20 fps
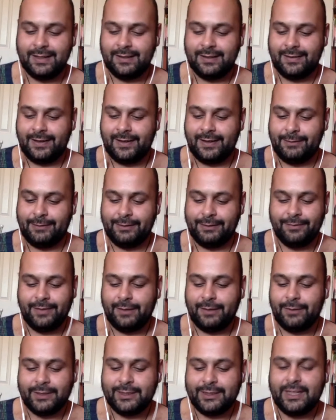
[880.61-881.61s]
I mean, if they
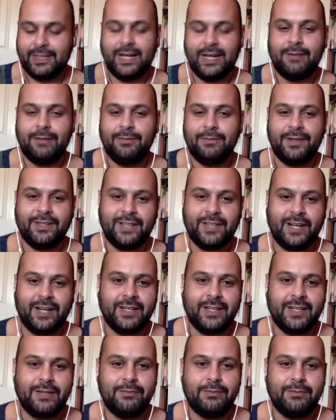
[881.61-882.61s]
want to help, they're not
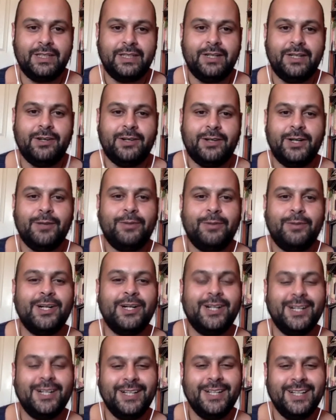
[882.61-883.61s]
going to be
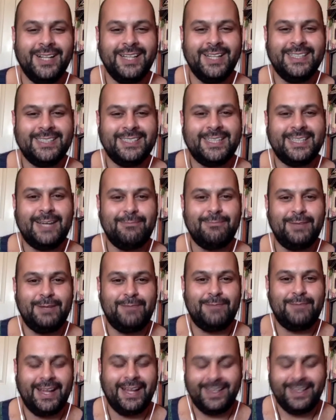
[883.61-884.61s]
horrible and send me
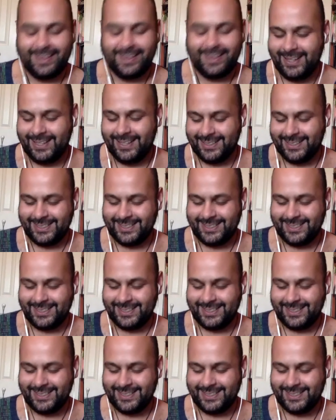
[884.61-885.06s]
bad things.